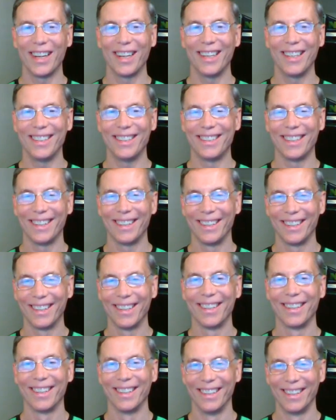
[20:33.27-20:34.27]

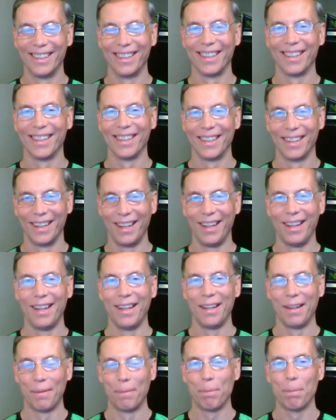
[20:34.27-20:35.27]

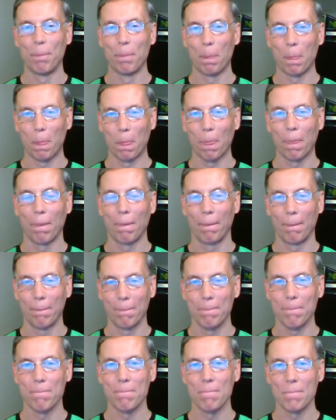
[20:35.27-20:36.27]

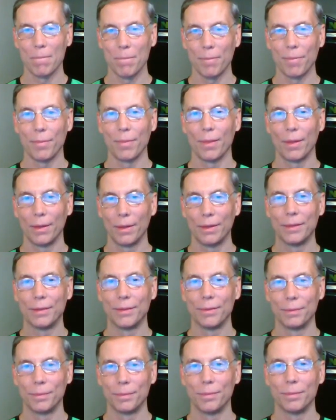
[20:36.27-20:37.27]

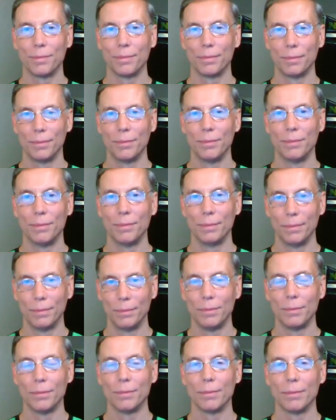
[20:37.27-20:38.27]

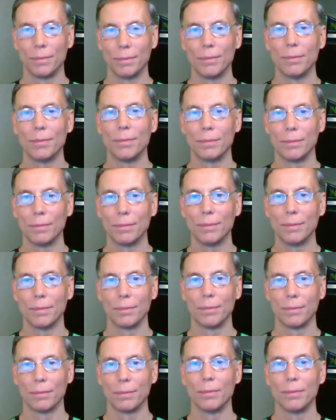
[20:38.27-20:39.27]

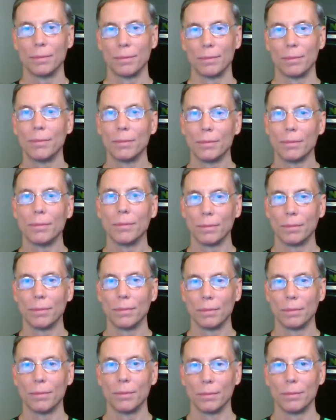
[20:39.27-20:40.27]

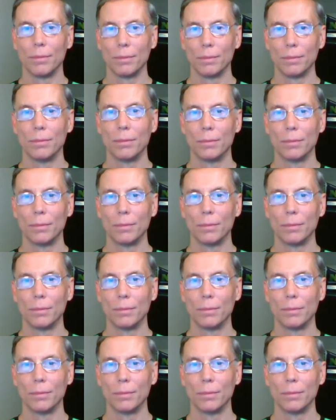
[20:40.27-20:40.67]
This person isn't speaking.